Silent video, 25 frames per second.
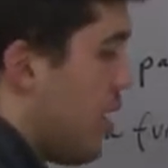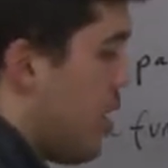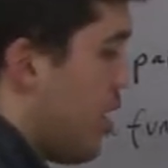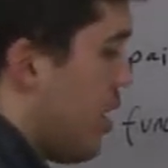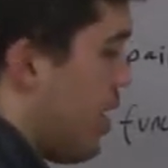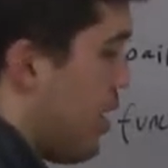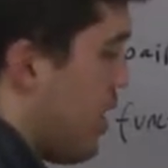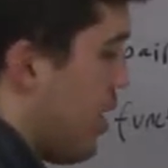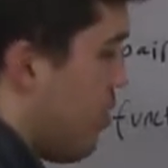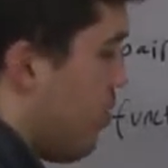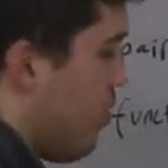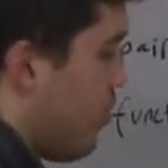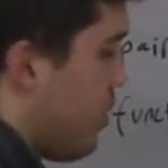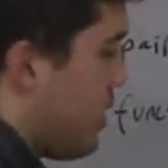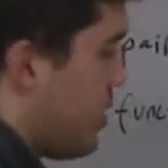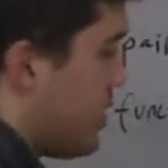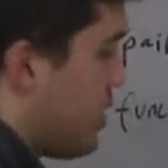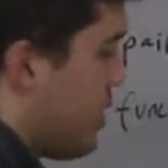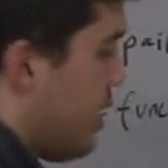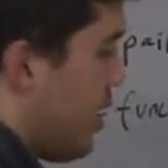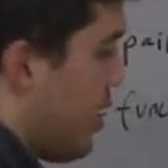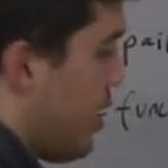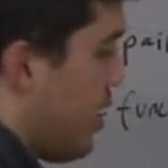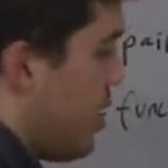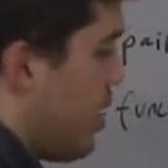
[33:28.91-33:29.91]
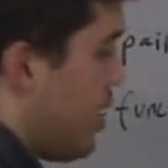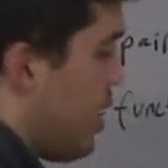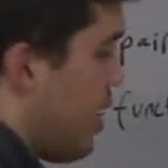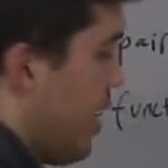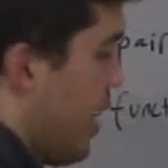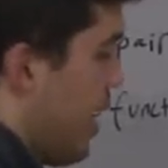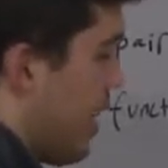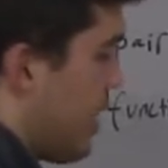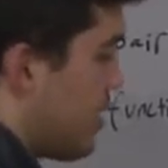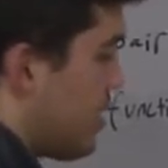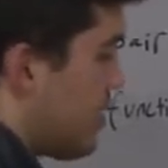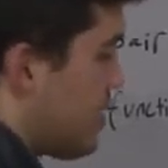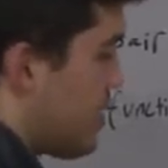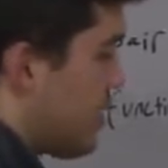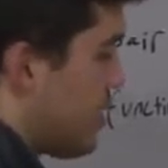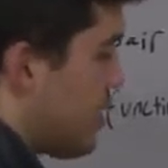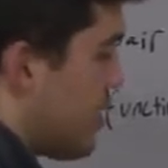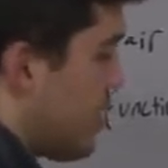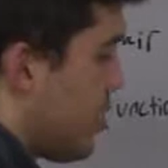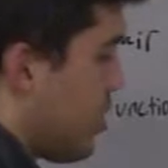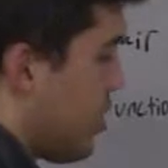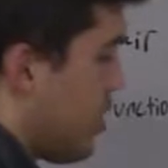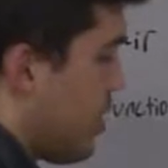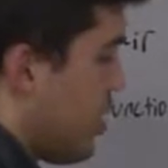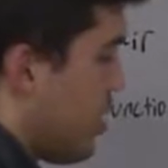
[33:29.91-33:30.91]
And now we say x
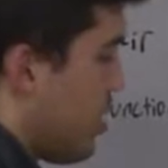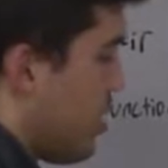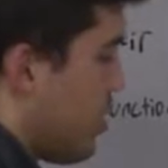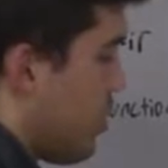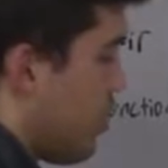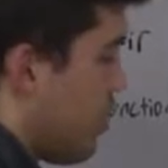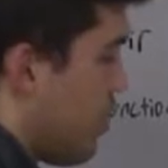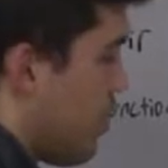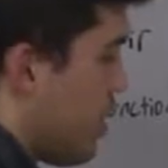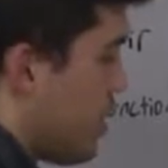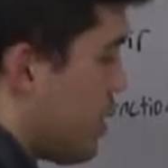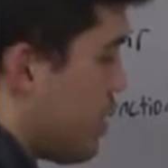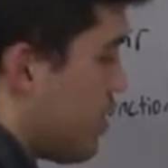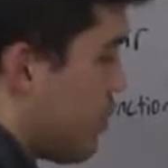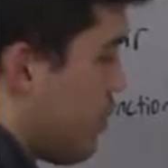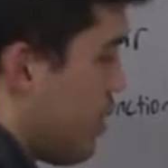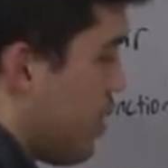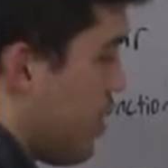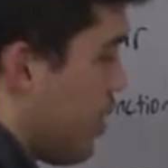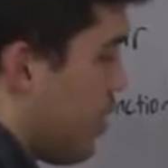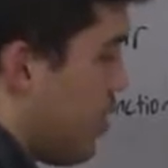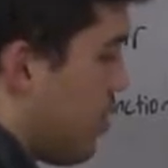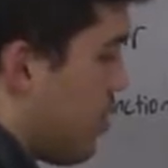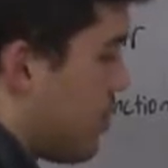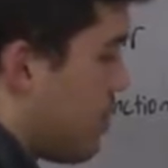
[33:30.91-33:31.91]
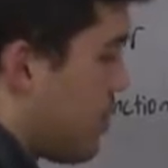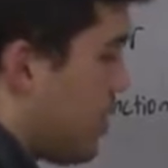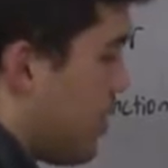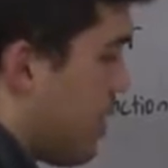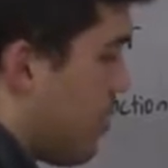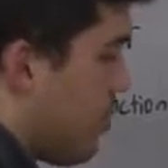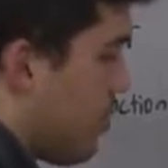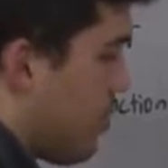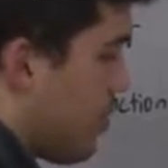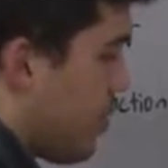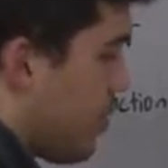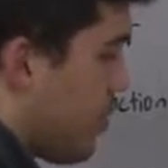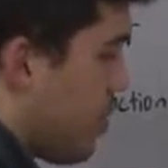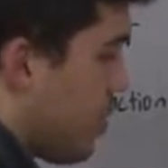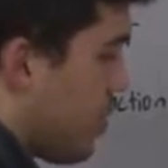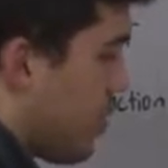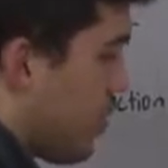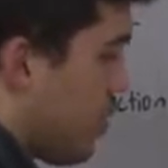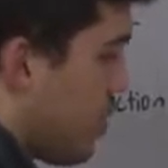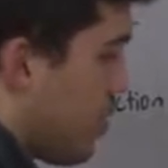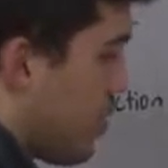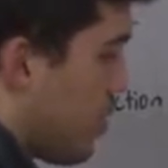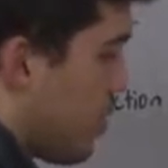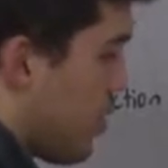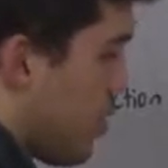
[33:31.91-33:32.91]
must be of type
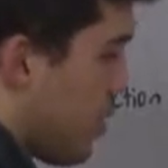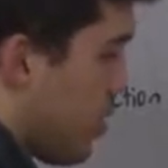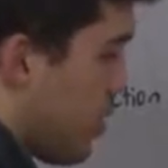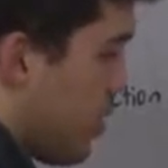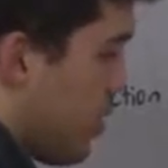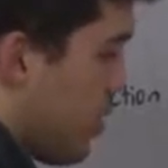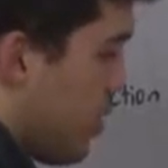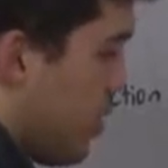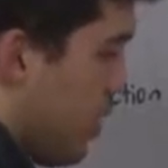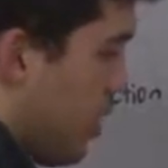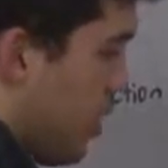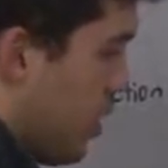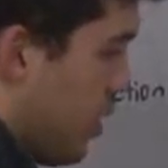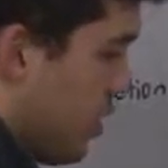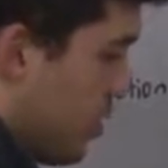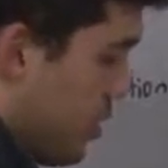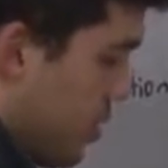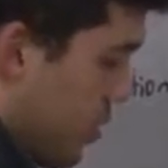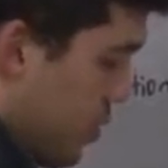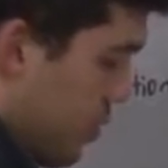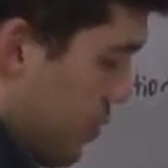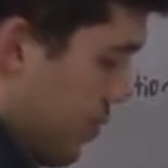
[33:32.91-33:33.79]
int.